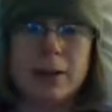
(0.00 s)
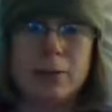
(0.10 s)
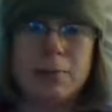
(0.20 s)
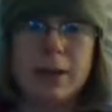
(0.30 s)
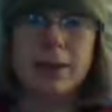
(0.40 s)

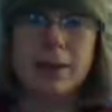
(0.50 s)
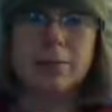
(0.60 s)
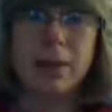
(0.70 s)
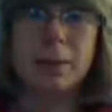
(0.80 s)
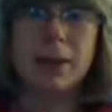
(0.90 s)
big.
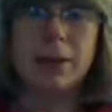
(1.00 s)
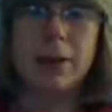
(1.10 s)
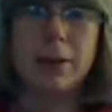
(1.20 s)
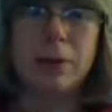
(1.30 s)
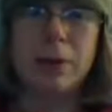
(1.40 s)
I mean, they're
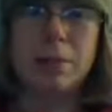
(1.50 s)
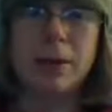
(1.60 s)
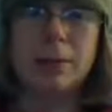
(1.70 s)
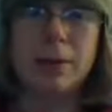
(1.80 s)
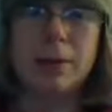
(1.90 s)
already pretty
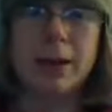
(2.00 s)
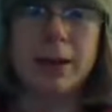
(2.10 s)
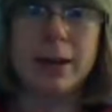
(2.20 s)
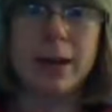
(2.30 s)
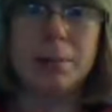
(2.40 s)
big, but they're gonna
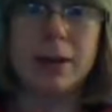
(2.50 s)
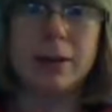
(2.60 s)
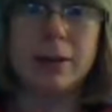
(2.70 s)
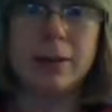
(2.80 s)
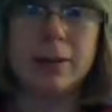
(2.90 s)
get a lot
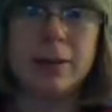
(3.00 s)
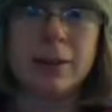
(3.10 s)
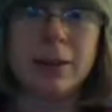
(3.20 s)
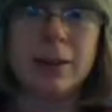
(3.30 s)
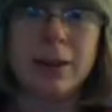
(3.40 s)
bigger. Yeah.